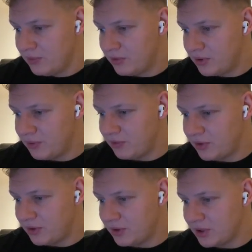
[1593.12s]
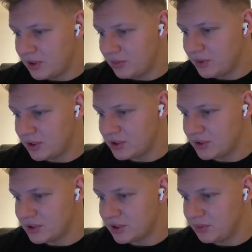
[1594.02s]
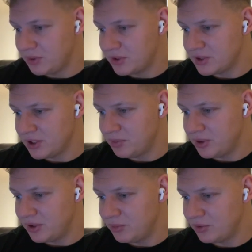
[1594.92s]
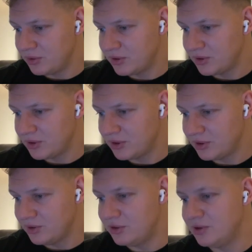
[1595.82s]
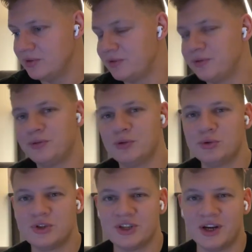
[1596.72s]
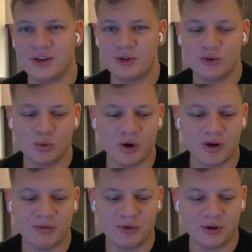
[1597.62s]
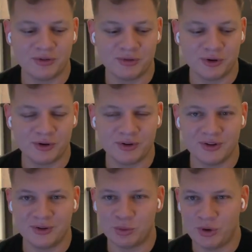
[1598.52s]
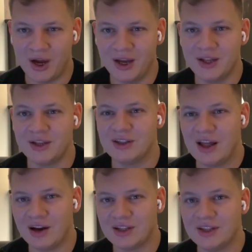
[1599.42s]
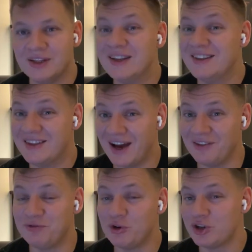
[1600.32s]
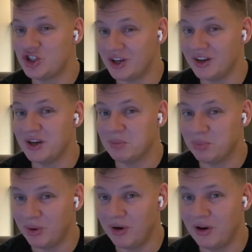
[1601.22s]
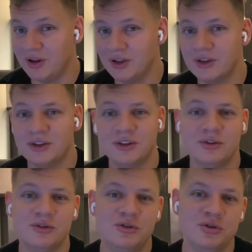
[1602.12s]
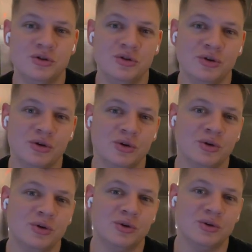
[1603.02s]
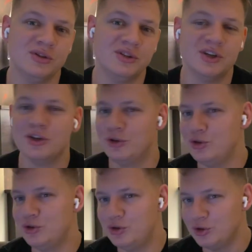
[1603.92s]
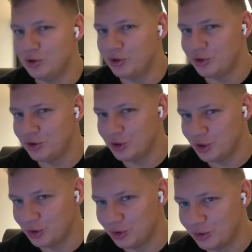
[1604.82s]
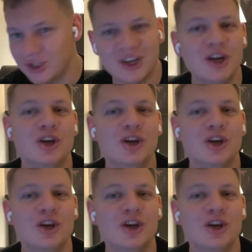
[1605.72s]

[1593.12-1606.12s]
for and four on much, not skipping sleep anymore fool, son, you woke up for, for Ryan and Lachlan, not for John and Paul. Dude, dude,